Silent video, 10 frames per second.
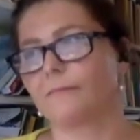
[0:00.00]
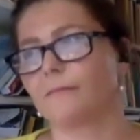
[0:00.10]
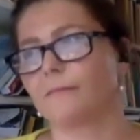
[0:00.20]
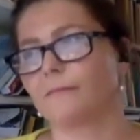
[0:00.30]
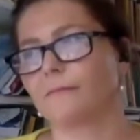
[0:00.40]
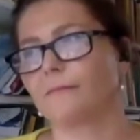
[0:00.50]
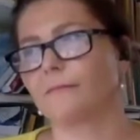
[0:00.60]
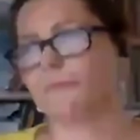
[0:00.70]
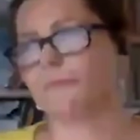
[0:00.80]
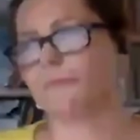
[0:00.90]

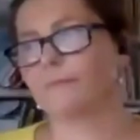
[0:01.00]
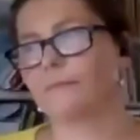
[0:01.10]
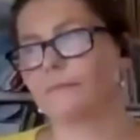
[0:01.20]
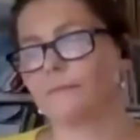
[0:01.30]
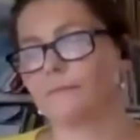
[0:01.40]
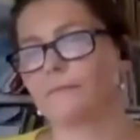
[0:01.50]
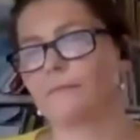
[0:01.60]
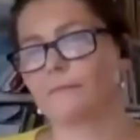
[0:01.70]
Nobody speaks.